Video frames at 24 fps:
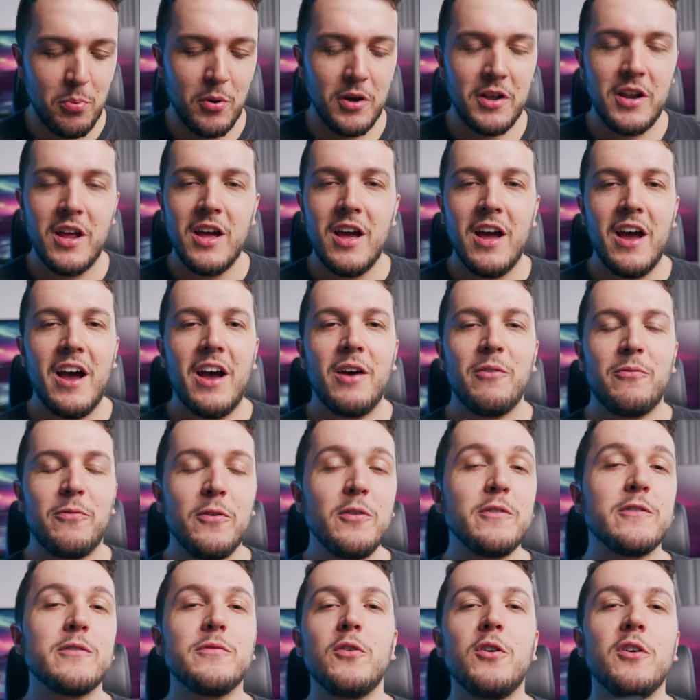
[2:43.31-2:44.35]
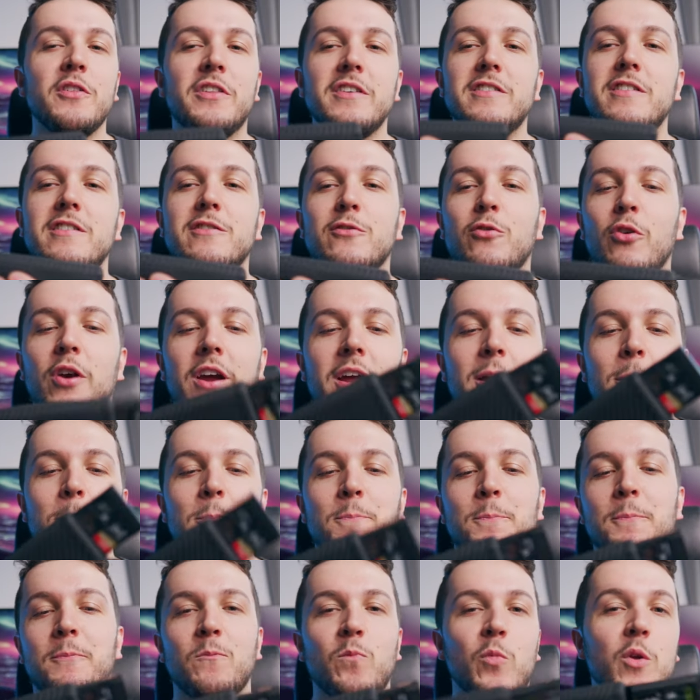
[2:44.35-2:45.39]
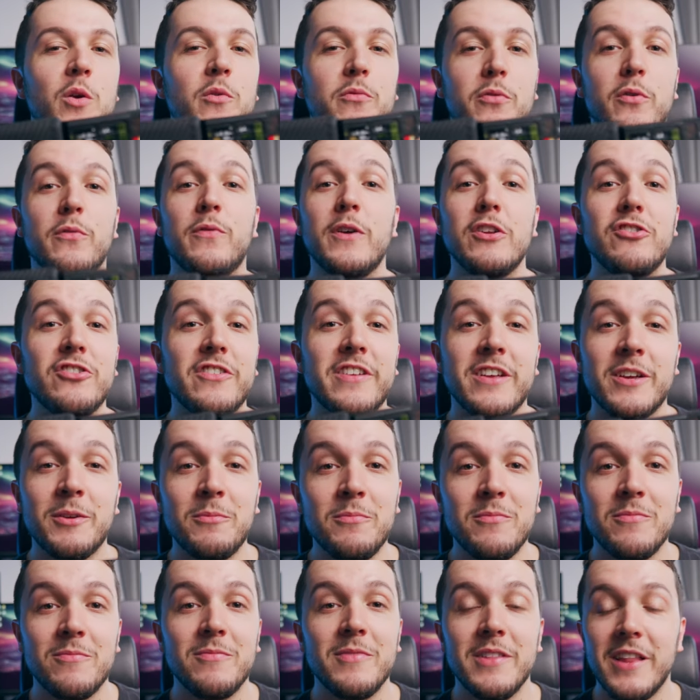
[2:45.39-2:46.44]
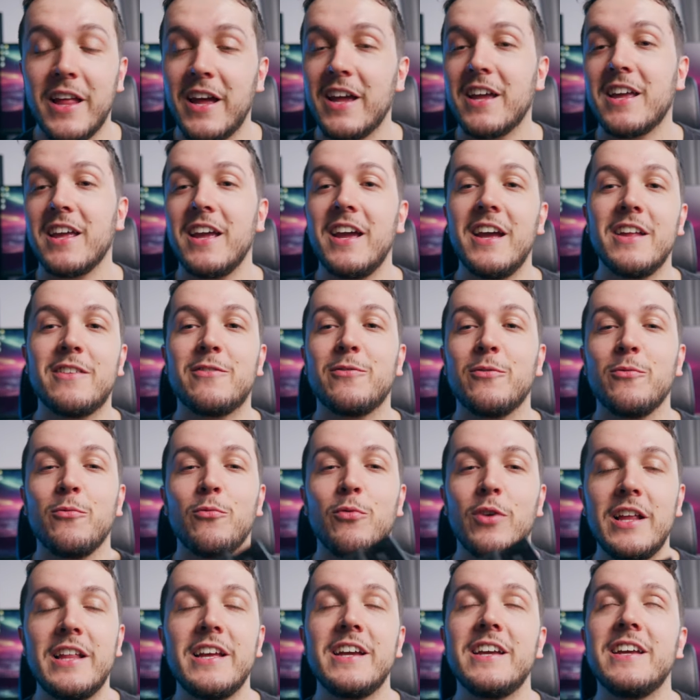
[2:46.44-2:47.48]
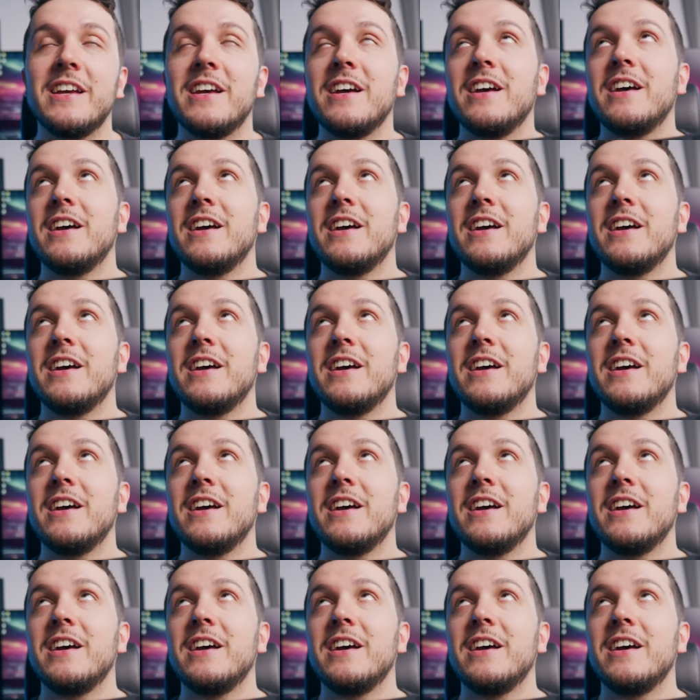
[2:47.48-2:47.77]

But, first of all, this is great for fidgeting. Like, it's really